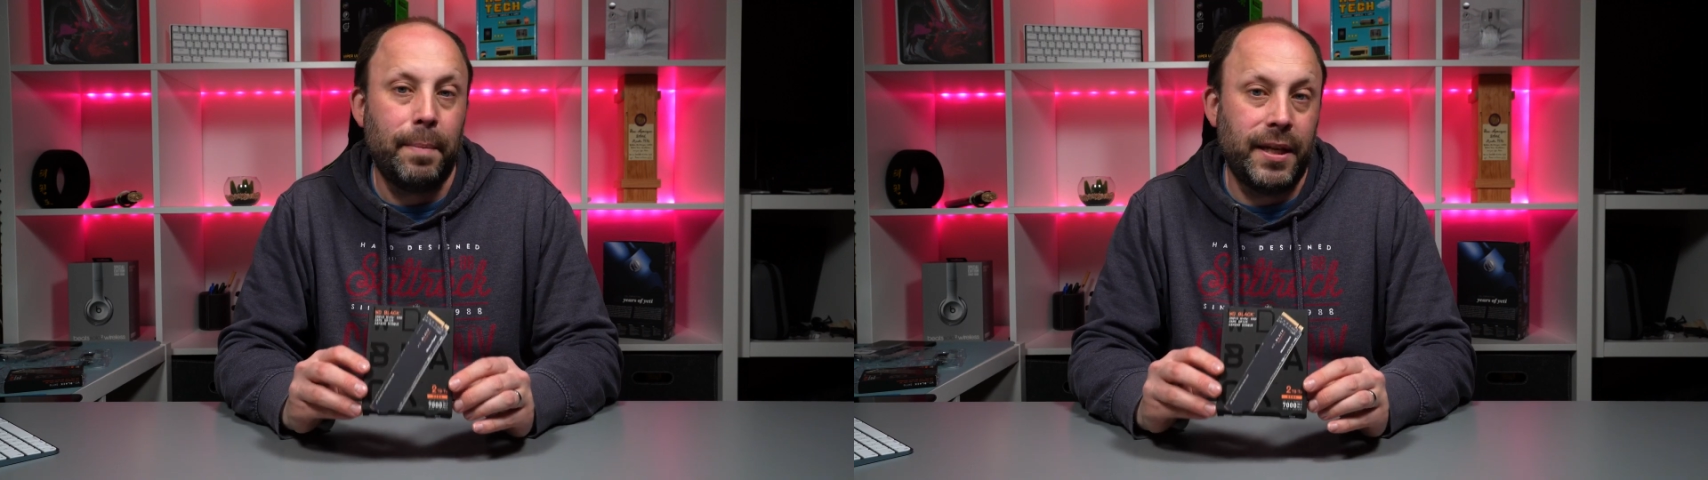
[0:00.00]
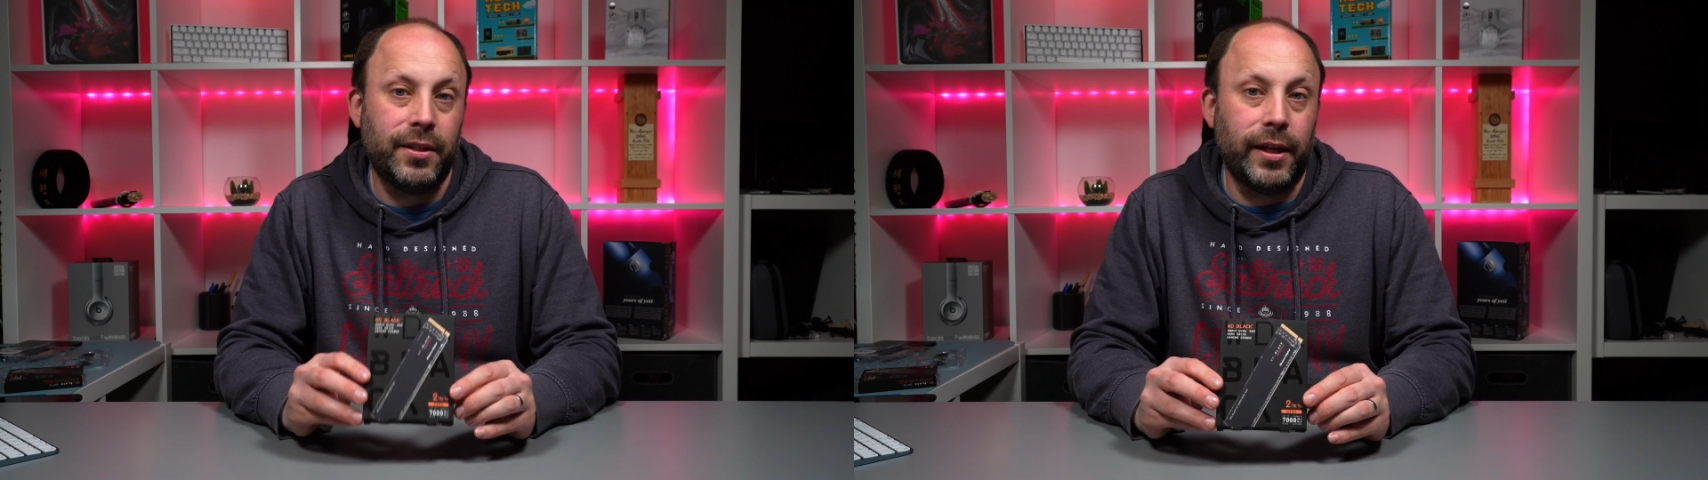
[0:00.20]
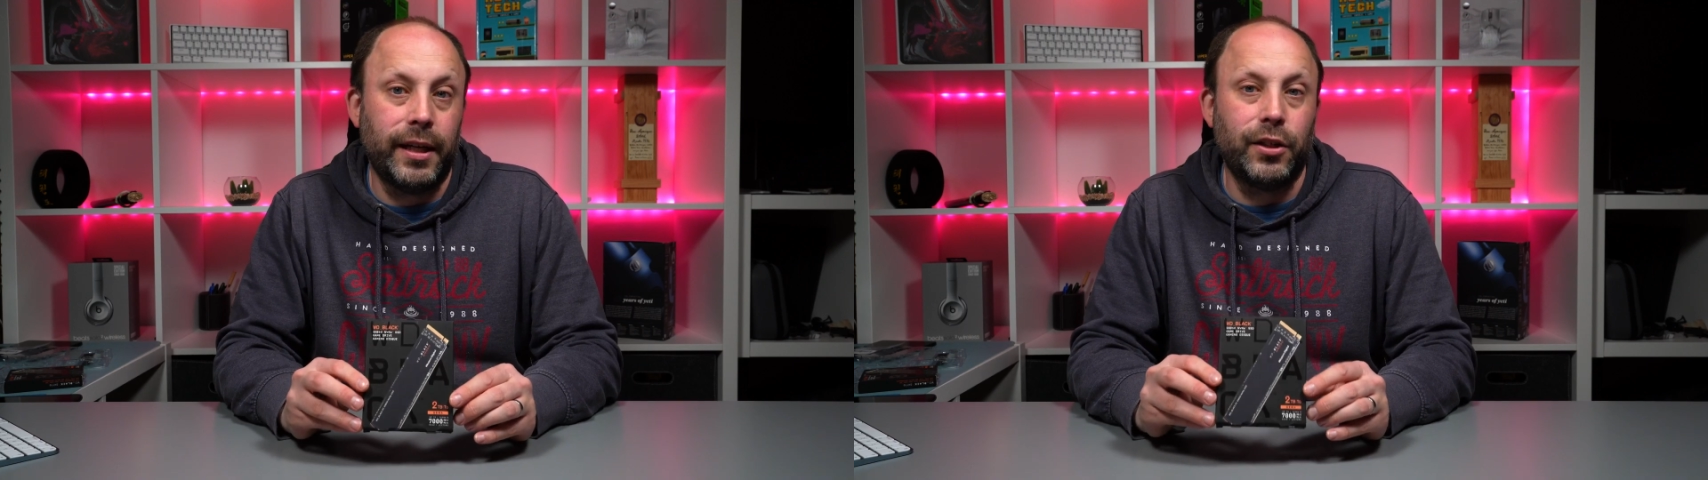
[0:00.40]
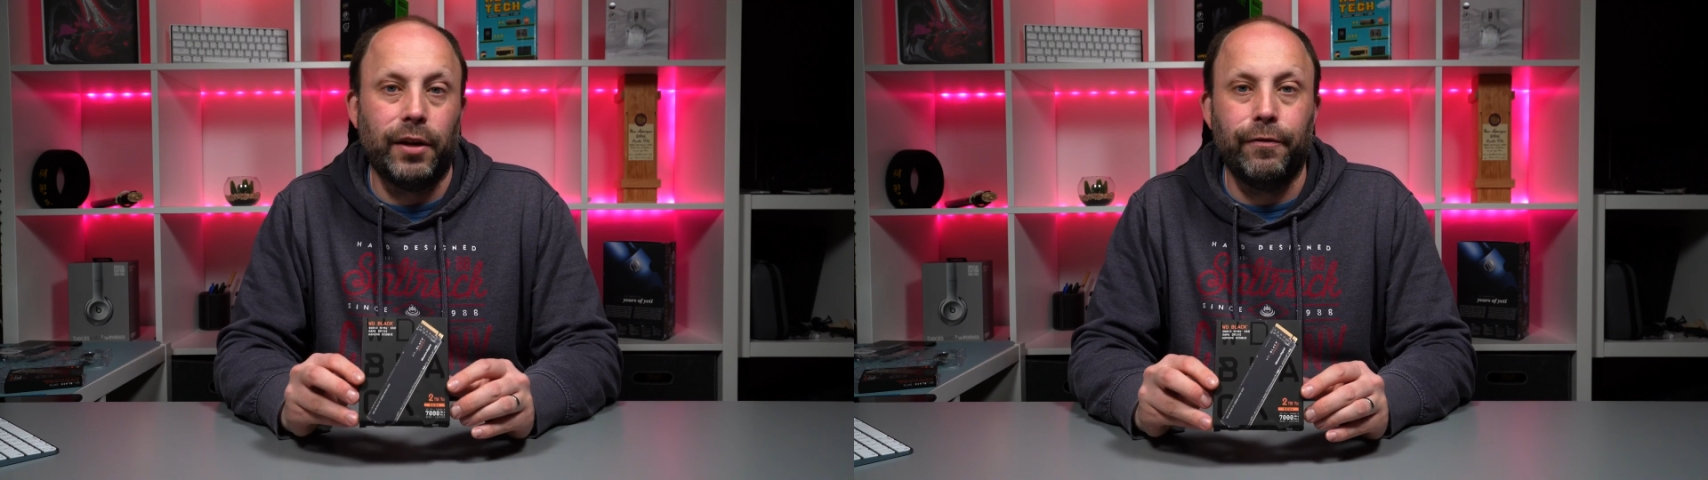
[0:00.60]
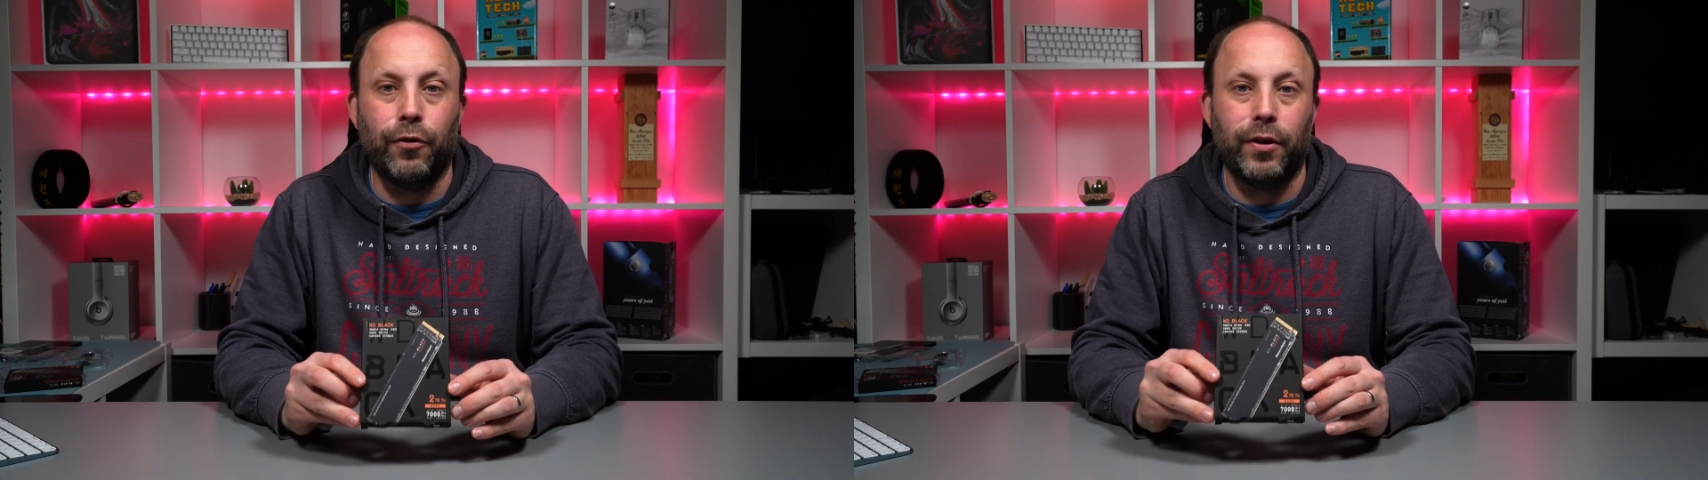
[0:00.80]
PCIe
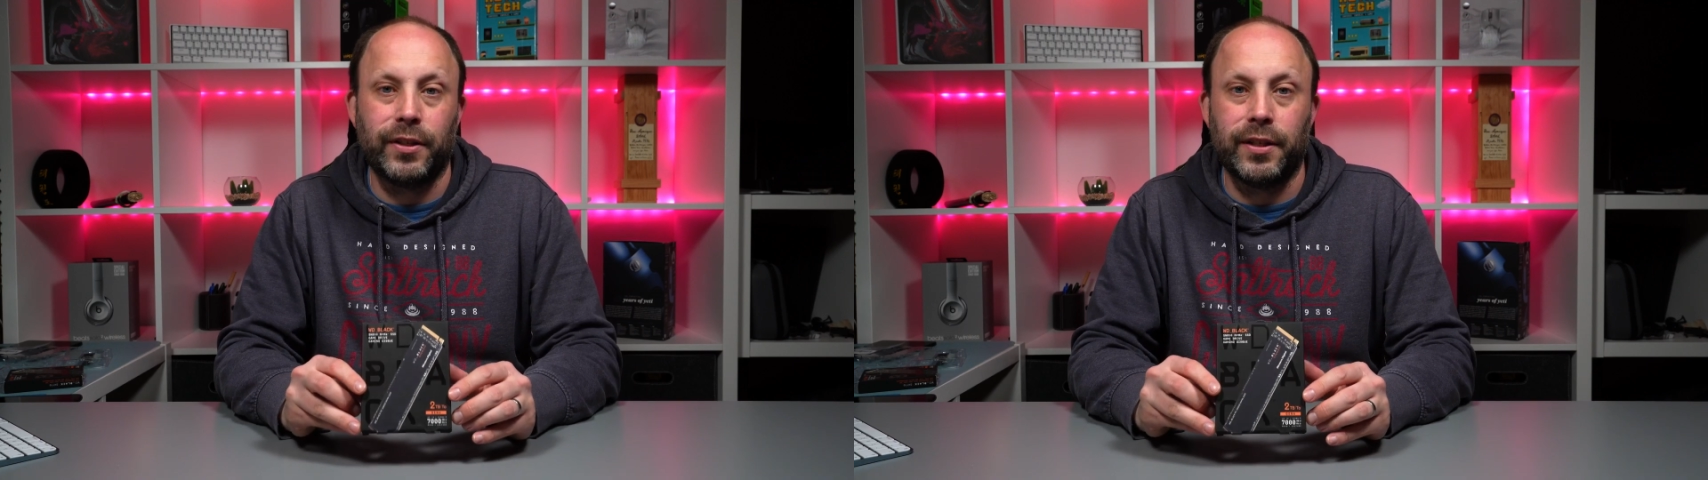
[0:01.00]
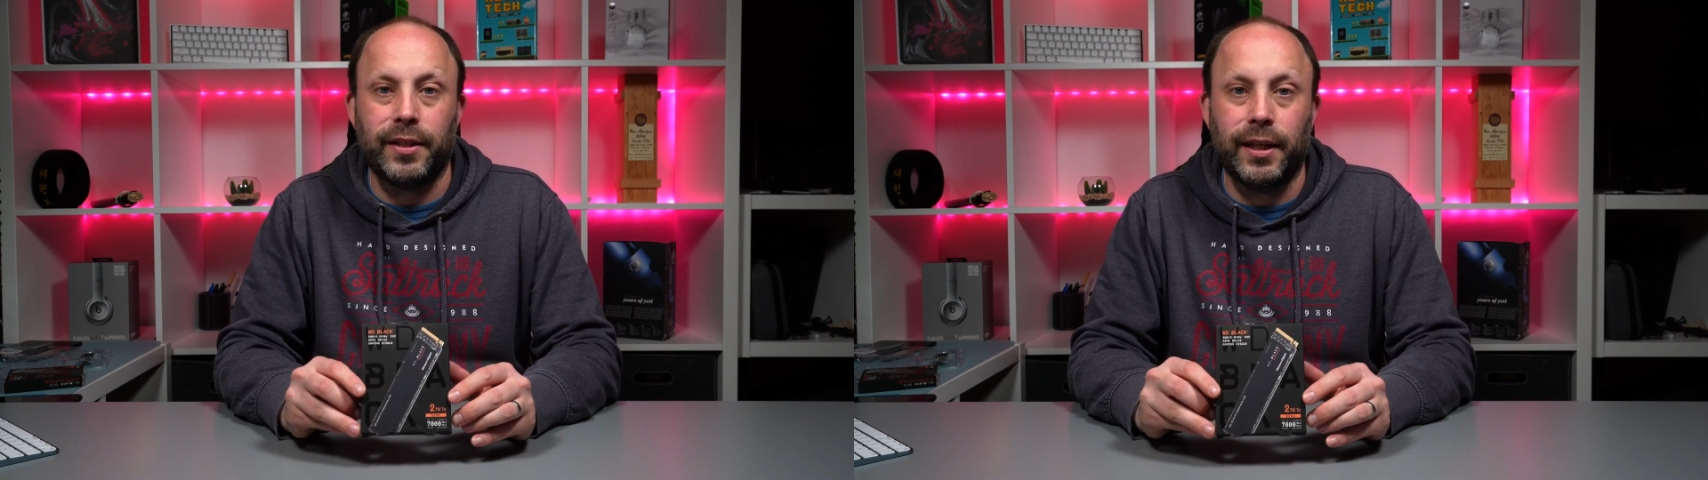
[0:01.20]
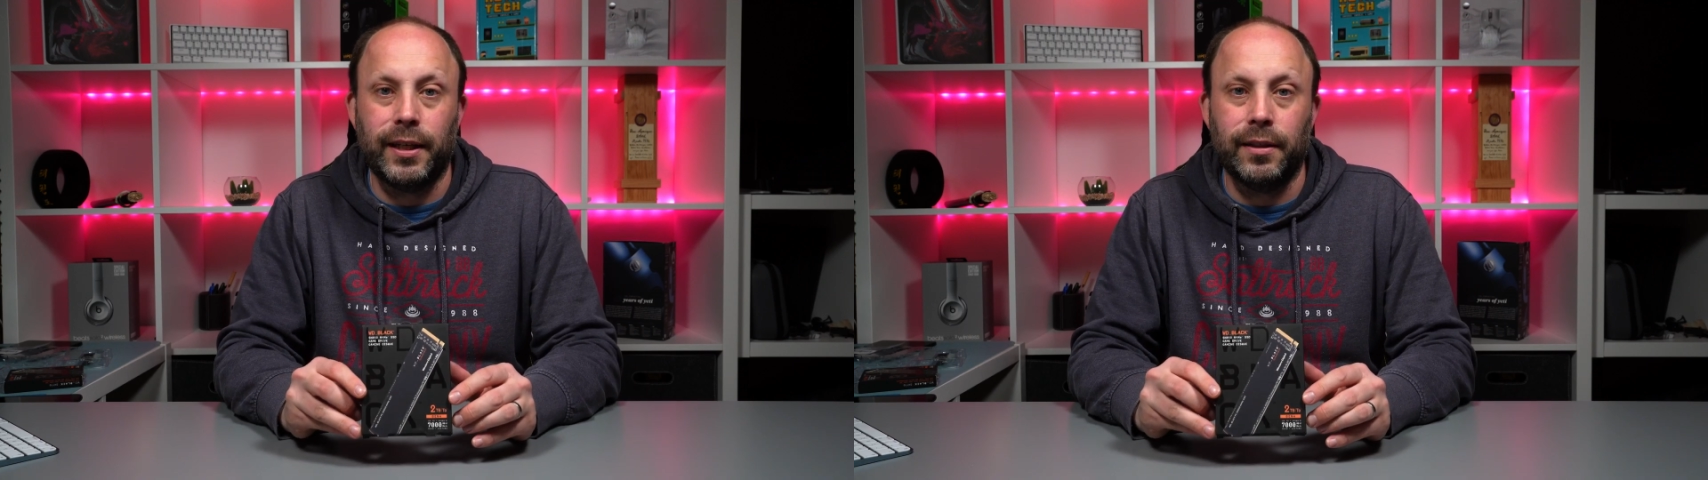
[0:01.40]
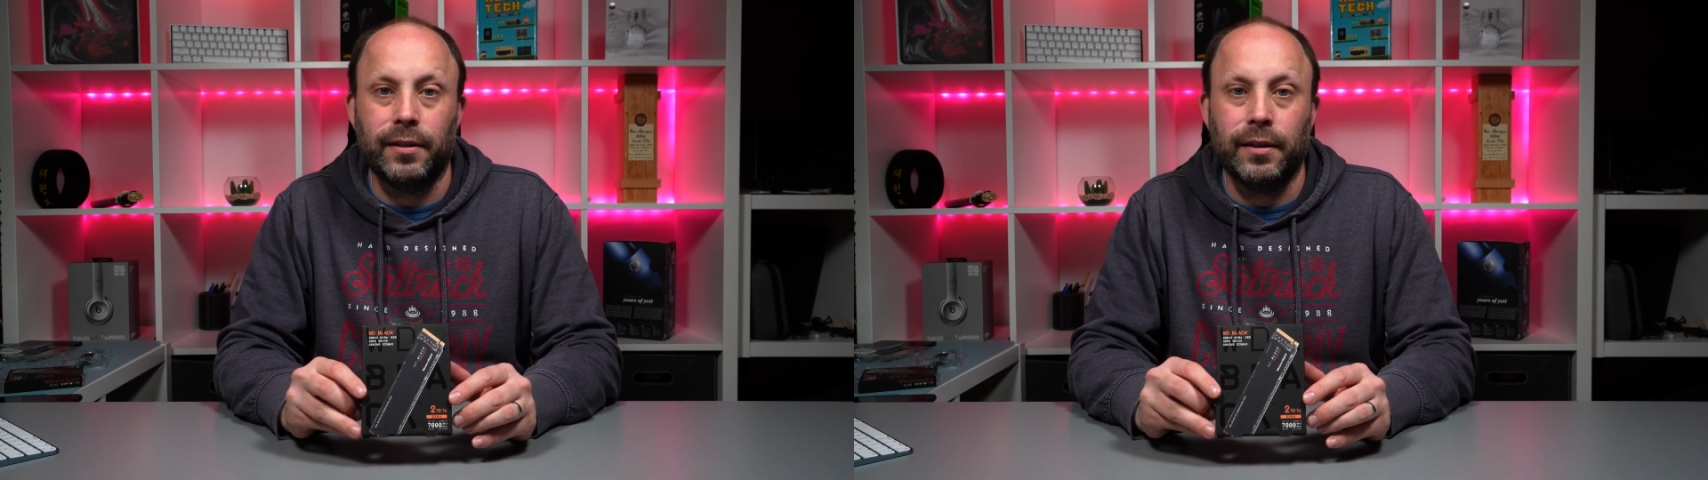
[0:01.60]
Gen 4 SSD.